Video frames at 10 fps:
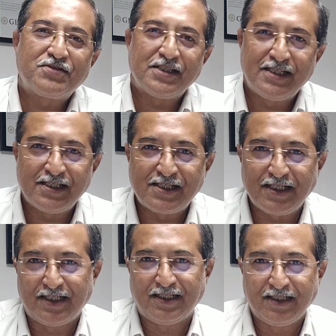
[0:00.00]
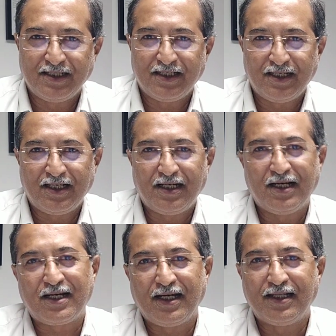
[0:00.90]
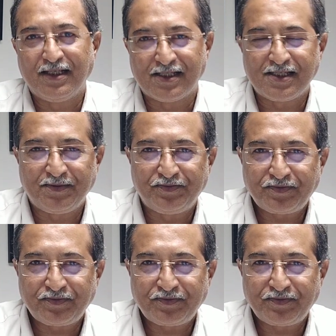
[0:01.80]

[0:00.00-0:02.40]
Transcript: suggested are like this.